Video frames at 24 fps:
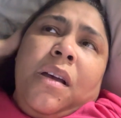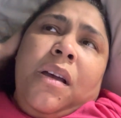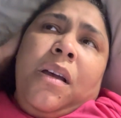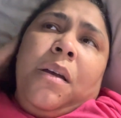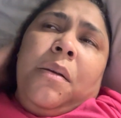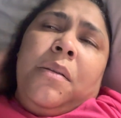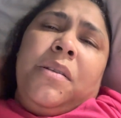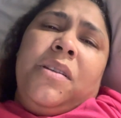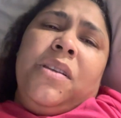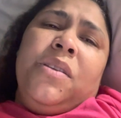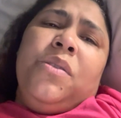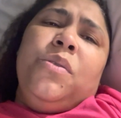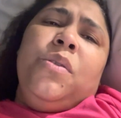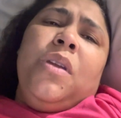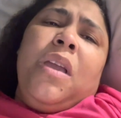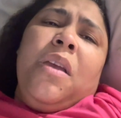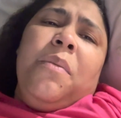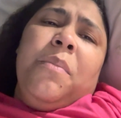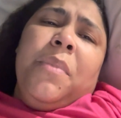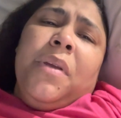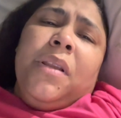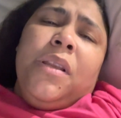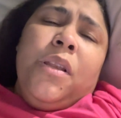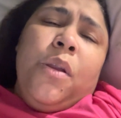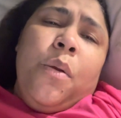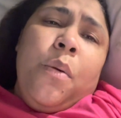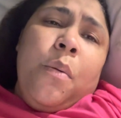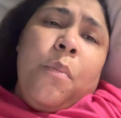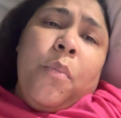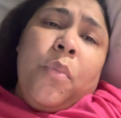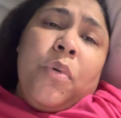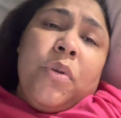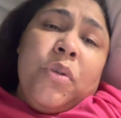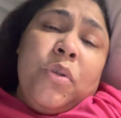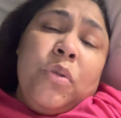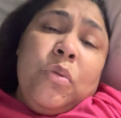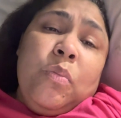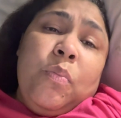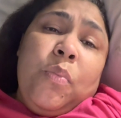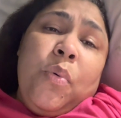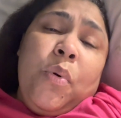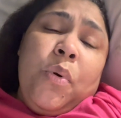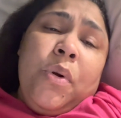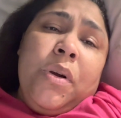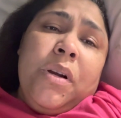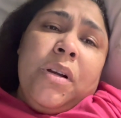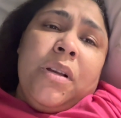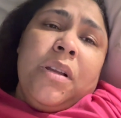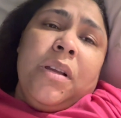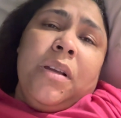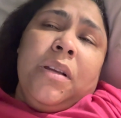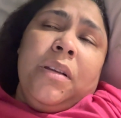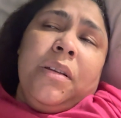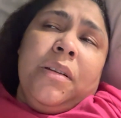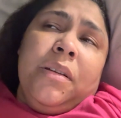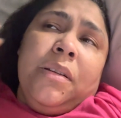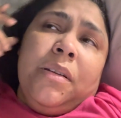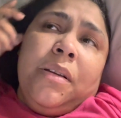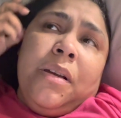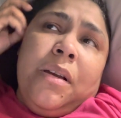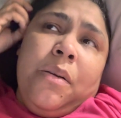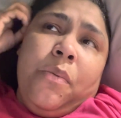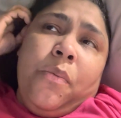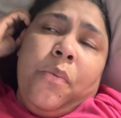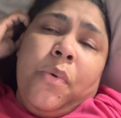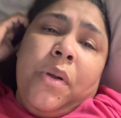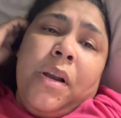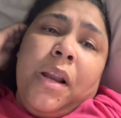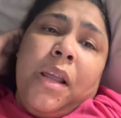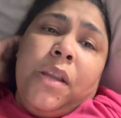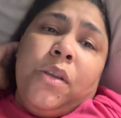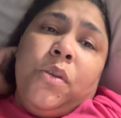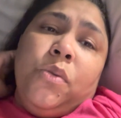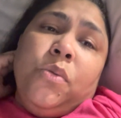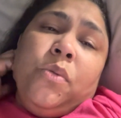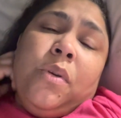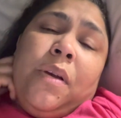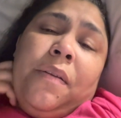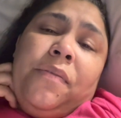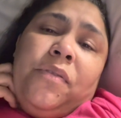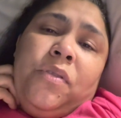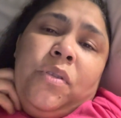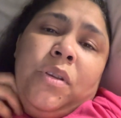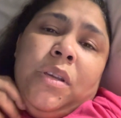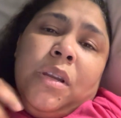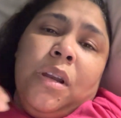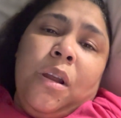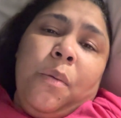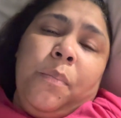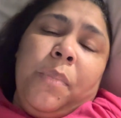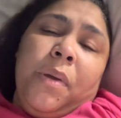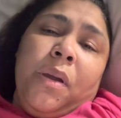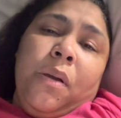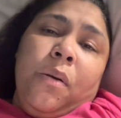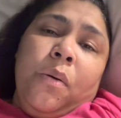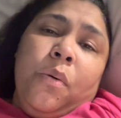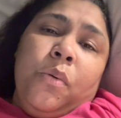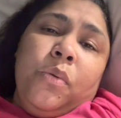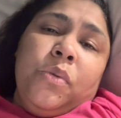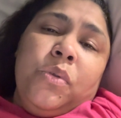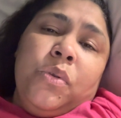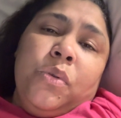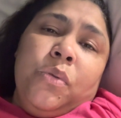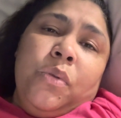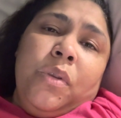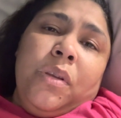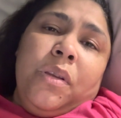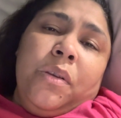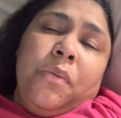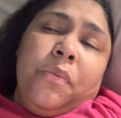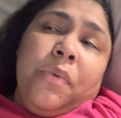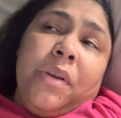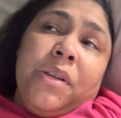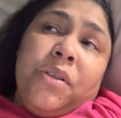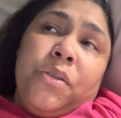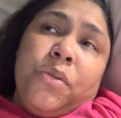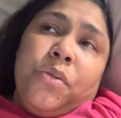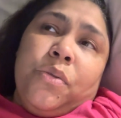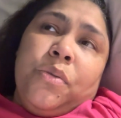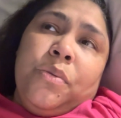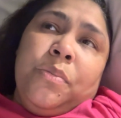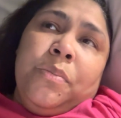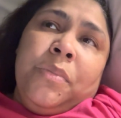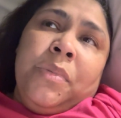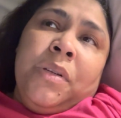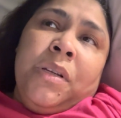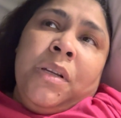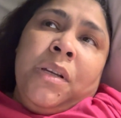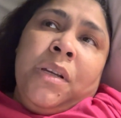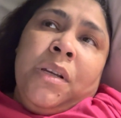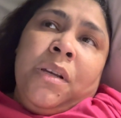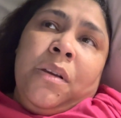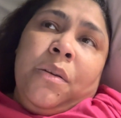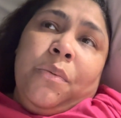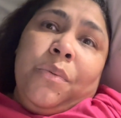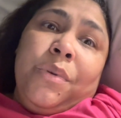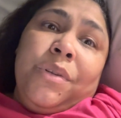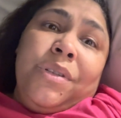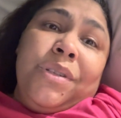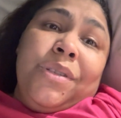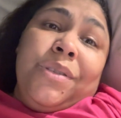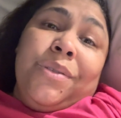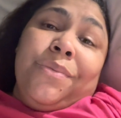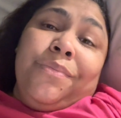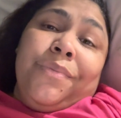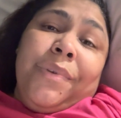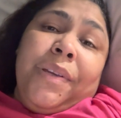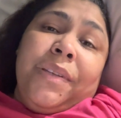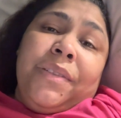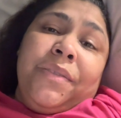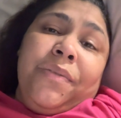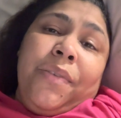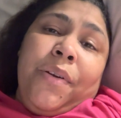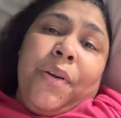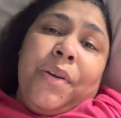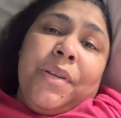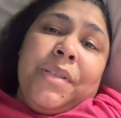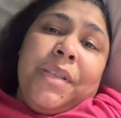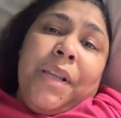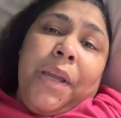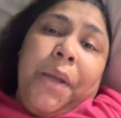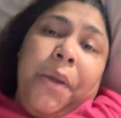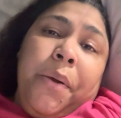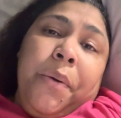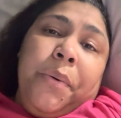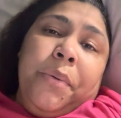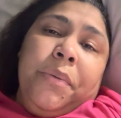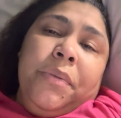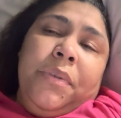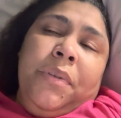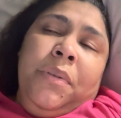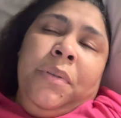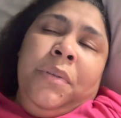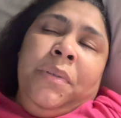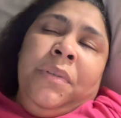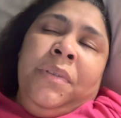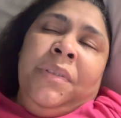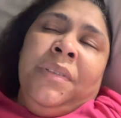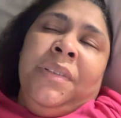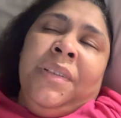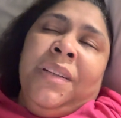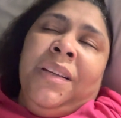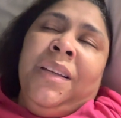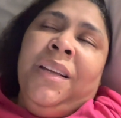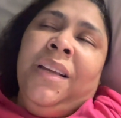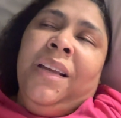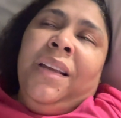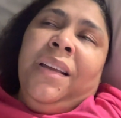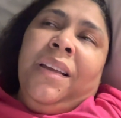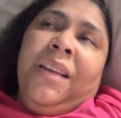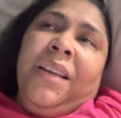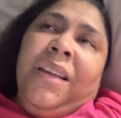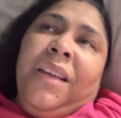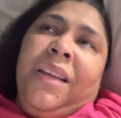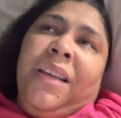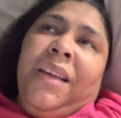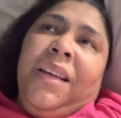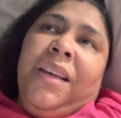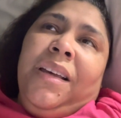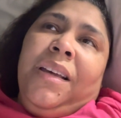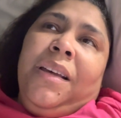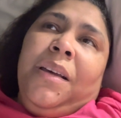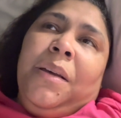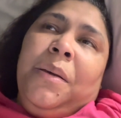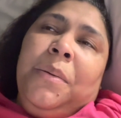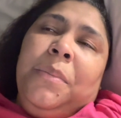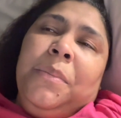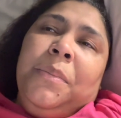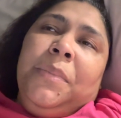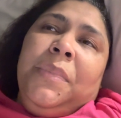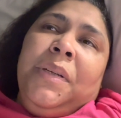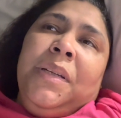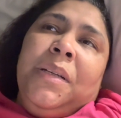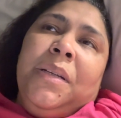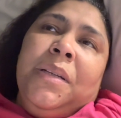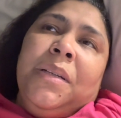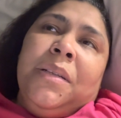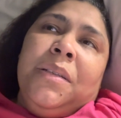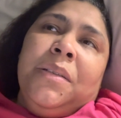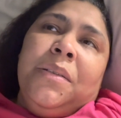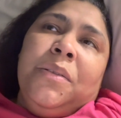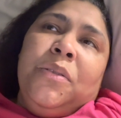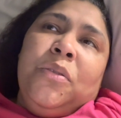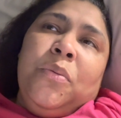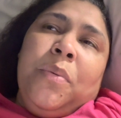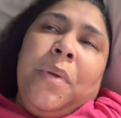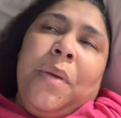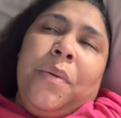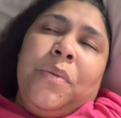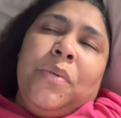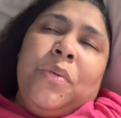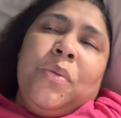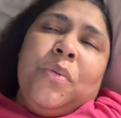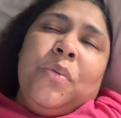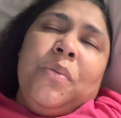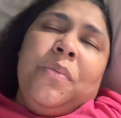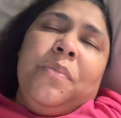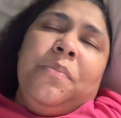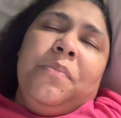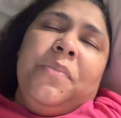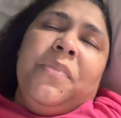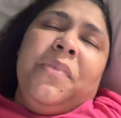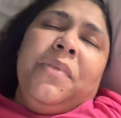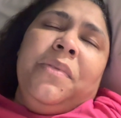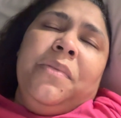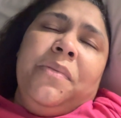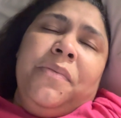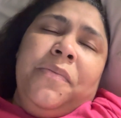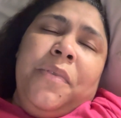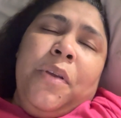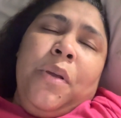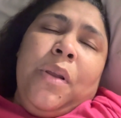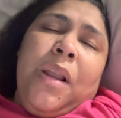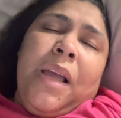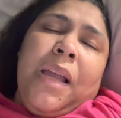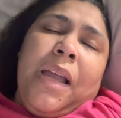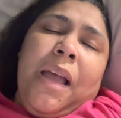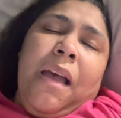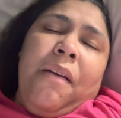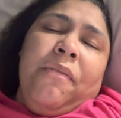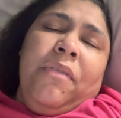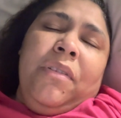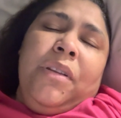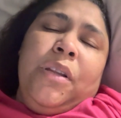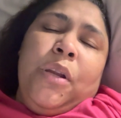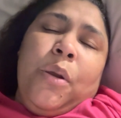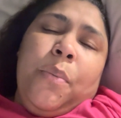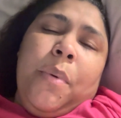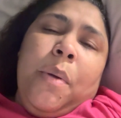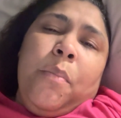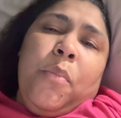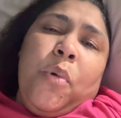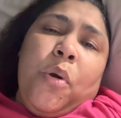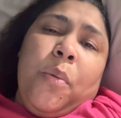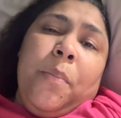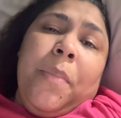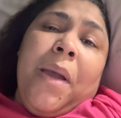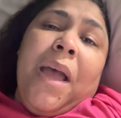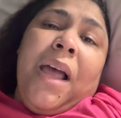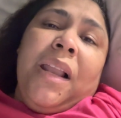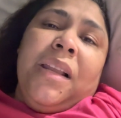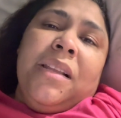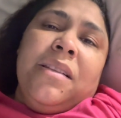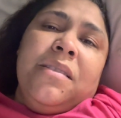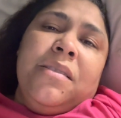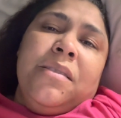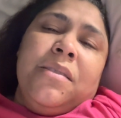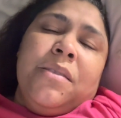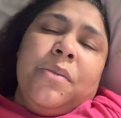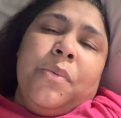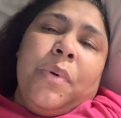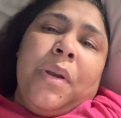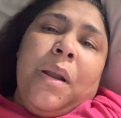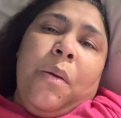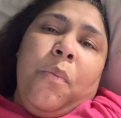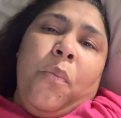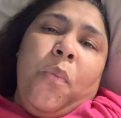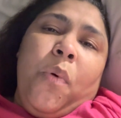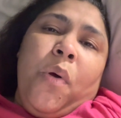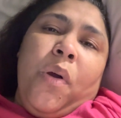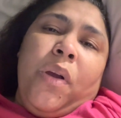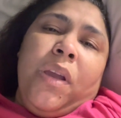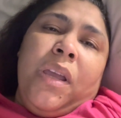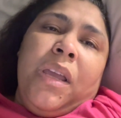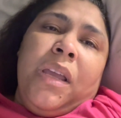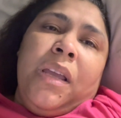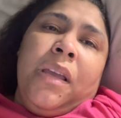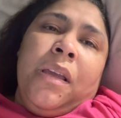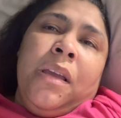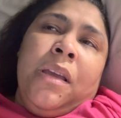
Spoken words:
just to give me a little more support when I do have to get up and go to the restroom, which is as far as I go. To be able to feel like I have a little bit more balance when I'm walking.